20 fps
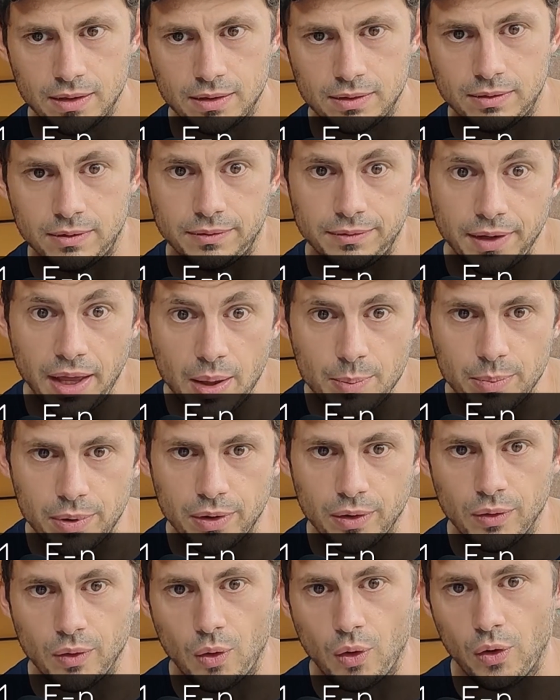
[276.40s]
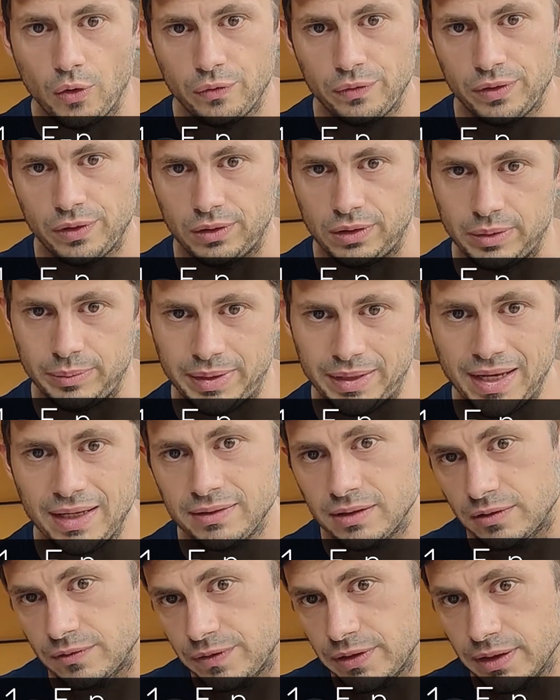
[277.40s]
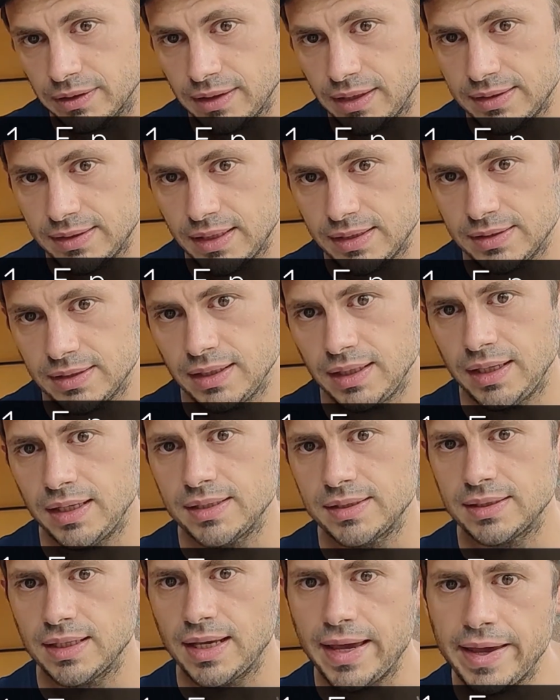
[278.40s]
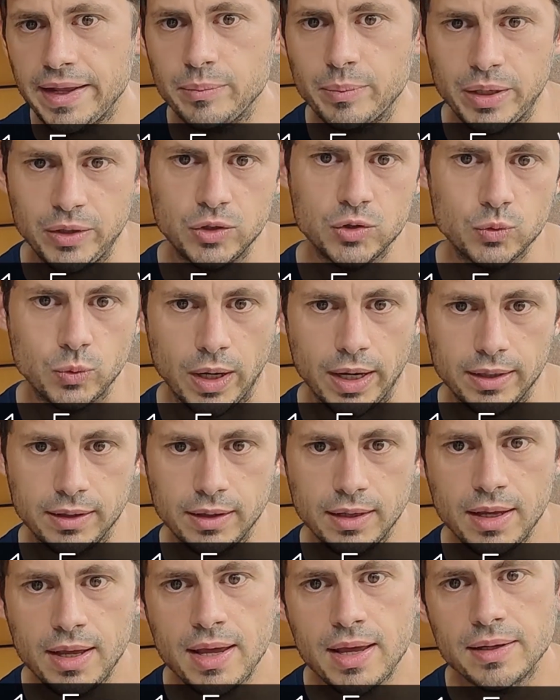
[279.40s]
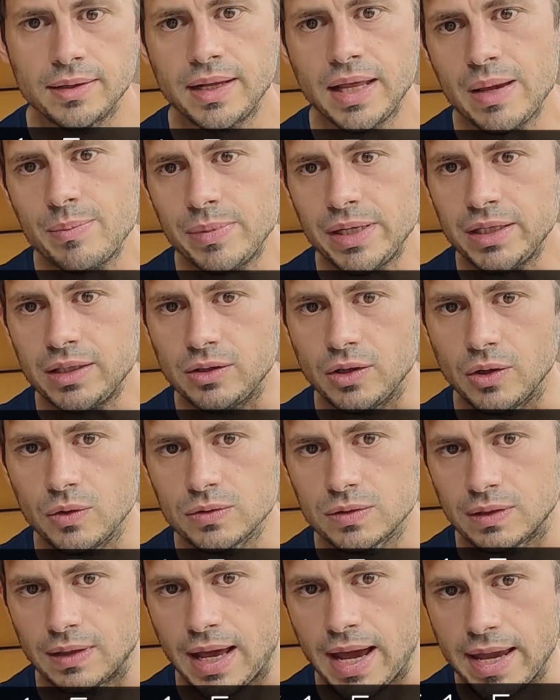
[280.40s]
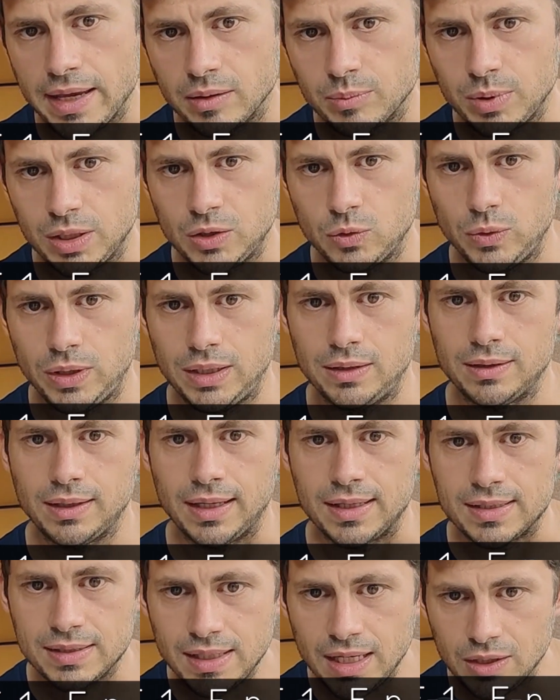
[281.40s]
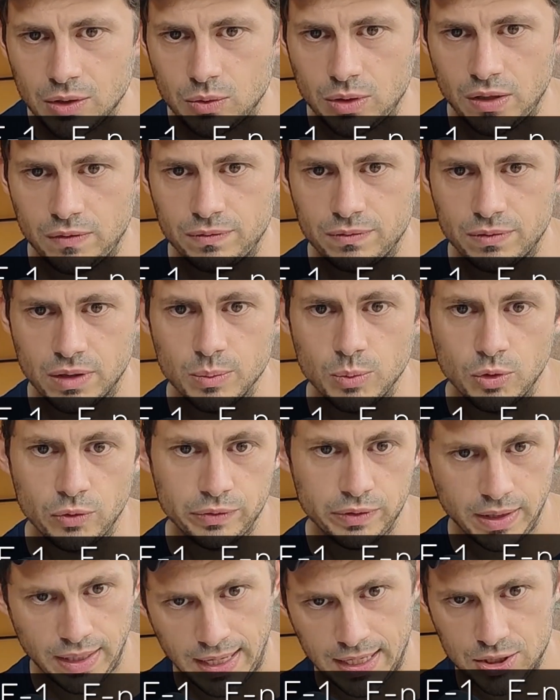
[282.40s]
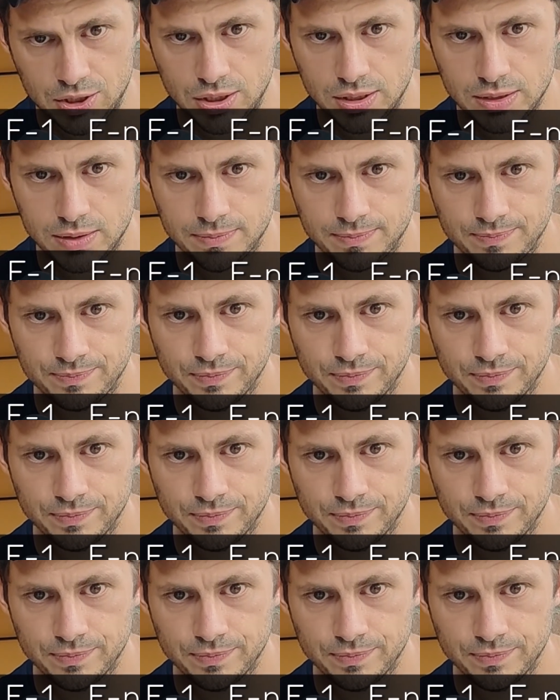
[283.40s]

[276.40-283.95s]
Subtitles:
The number of eliminated vertices is n-1, namely those lying between consecutive removed edges.